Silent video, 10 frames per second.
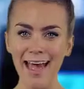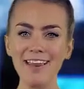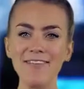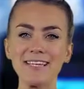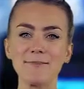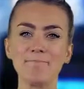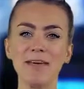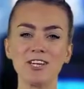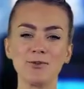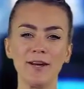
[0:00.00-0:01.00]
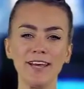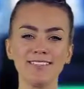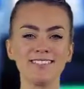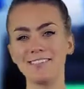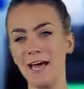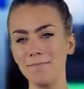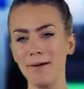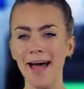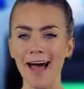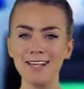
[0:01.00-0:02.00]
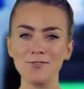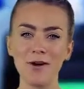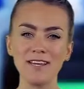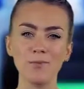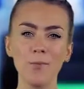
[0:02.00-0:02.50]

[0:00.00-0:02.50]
Elevator pitch winner Sup has raised